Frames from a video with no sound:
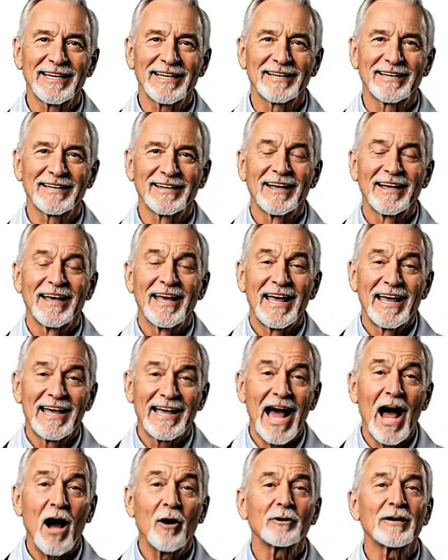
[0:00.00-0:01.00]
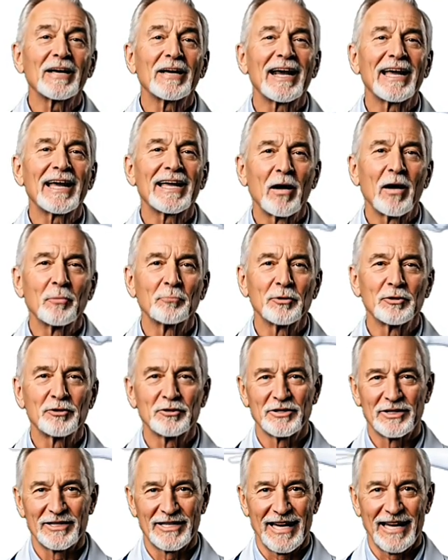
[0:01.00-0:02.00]
time, our chest muscles shorten,
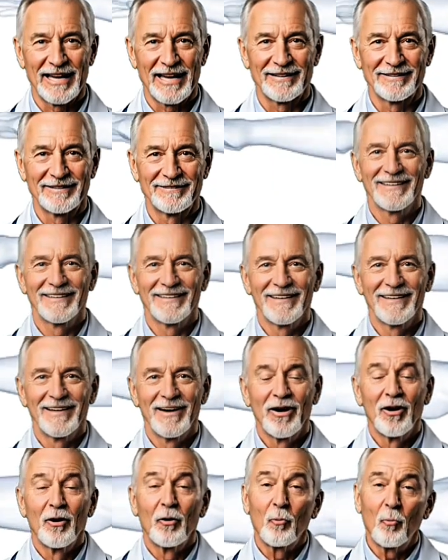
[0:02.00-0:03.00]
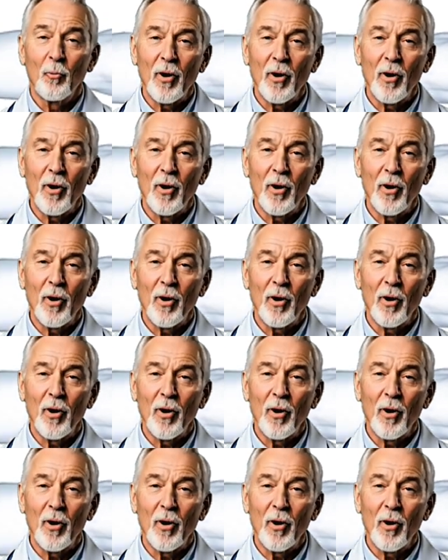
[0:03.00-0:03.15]
our back muscles